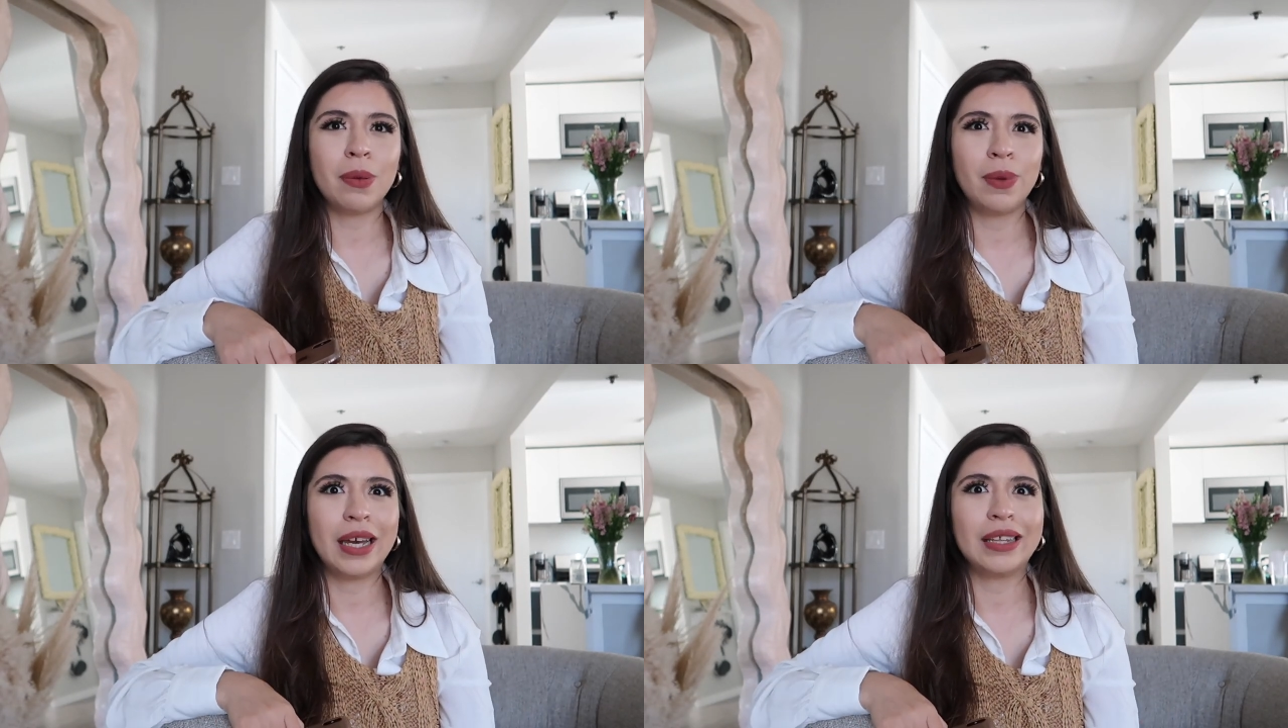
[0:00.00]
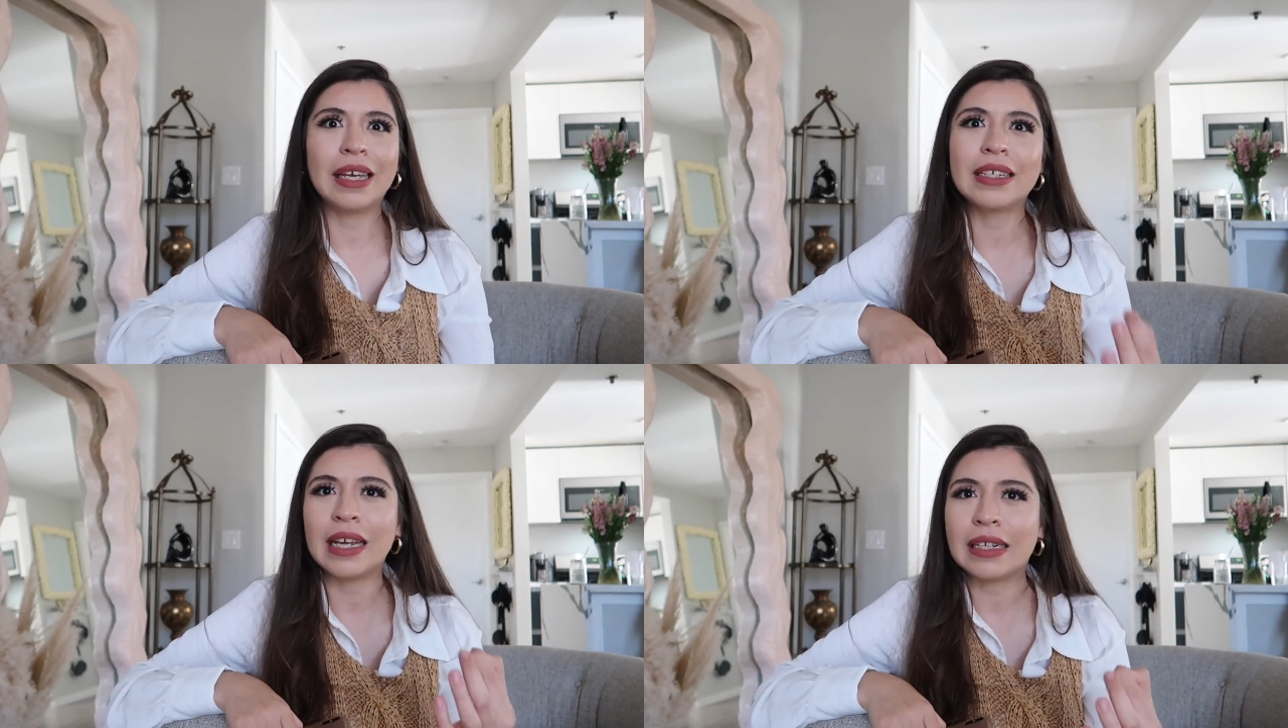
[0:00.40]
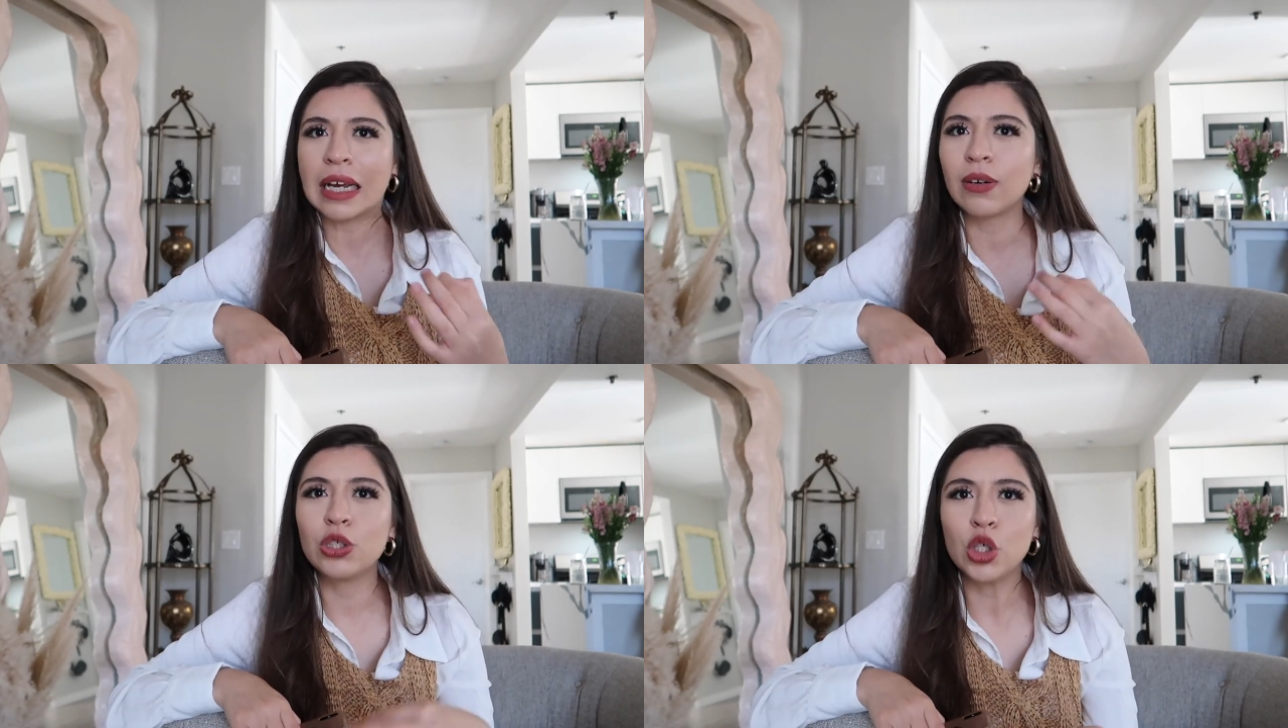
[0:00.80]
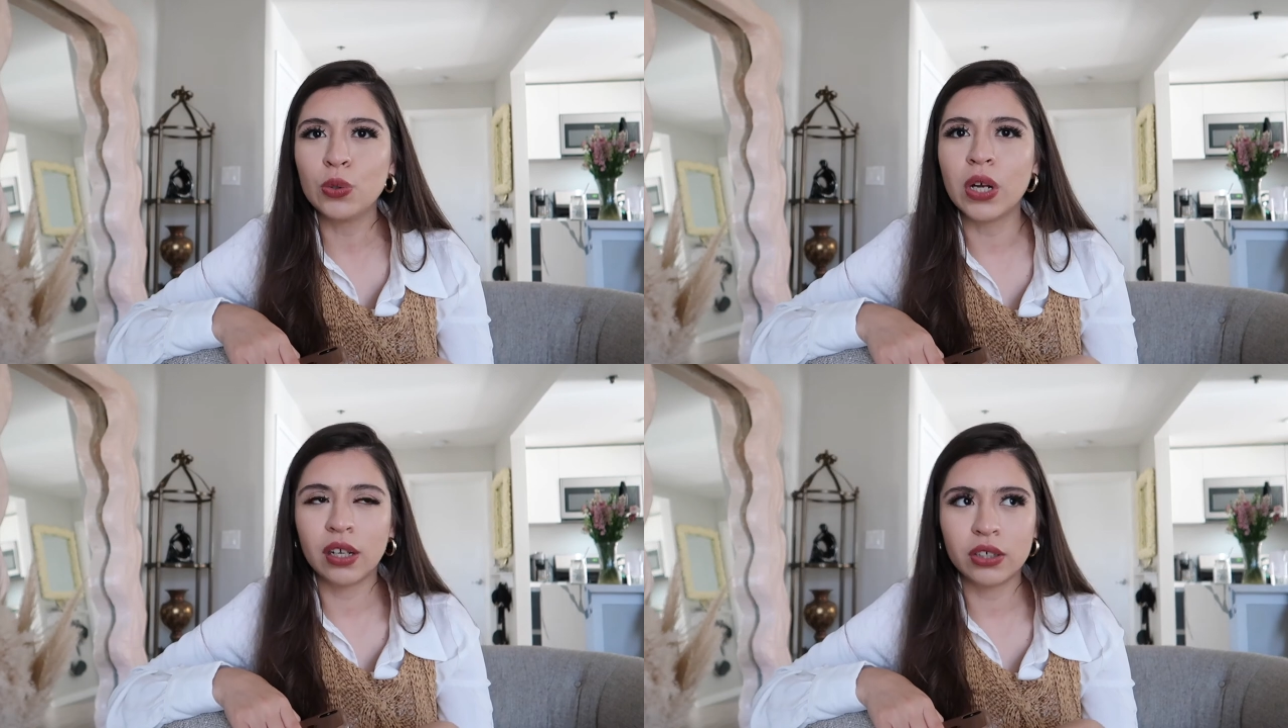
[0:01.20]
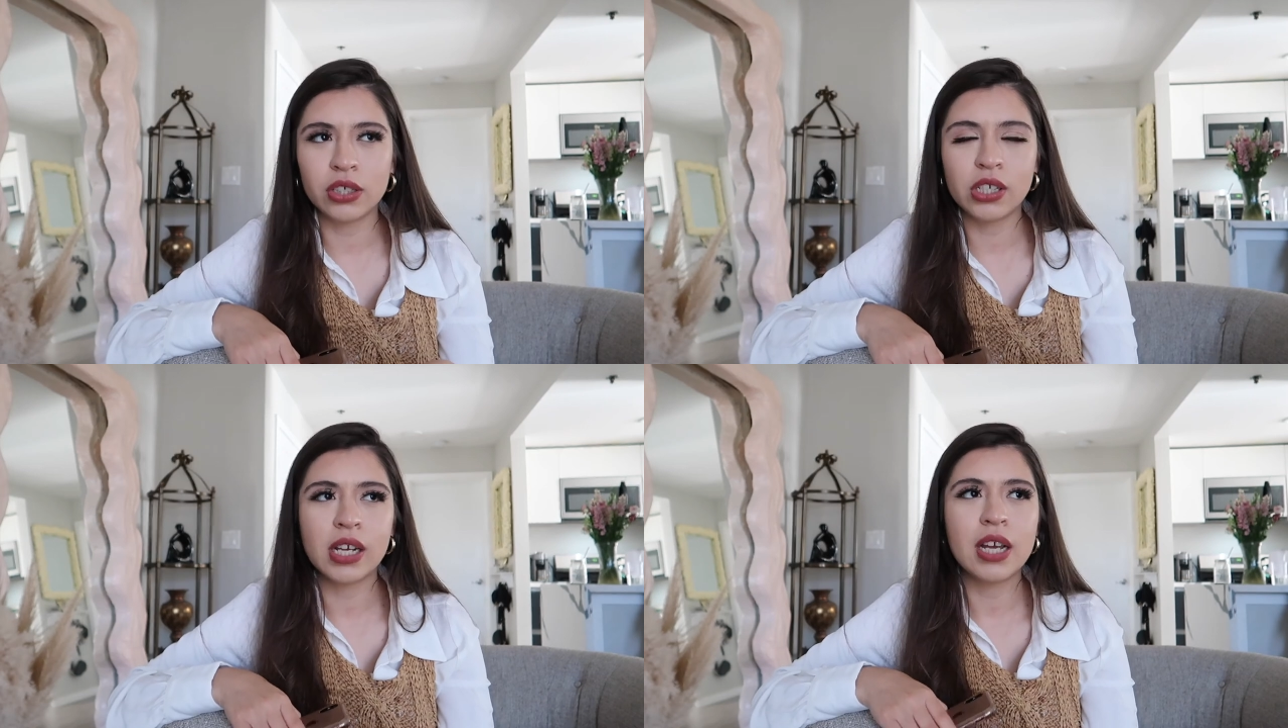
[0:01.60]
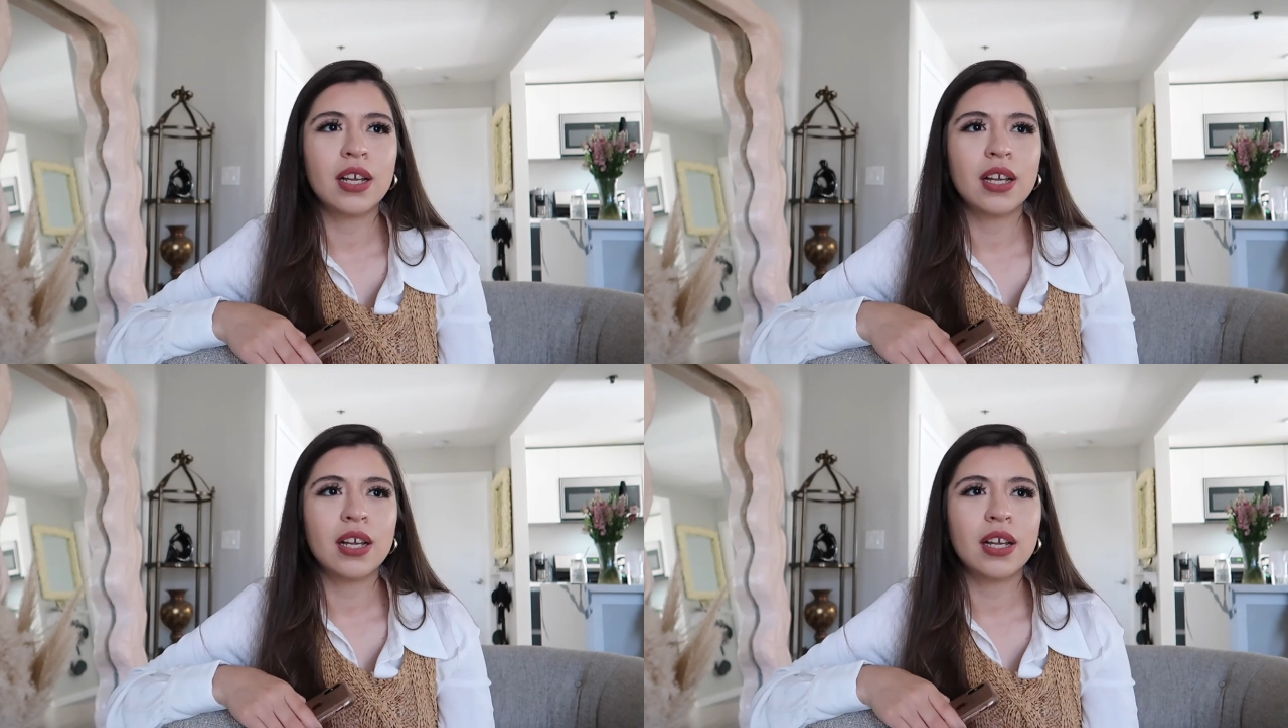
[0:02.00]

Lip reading: Maybe I like take down $2,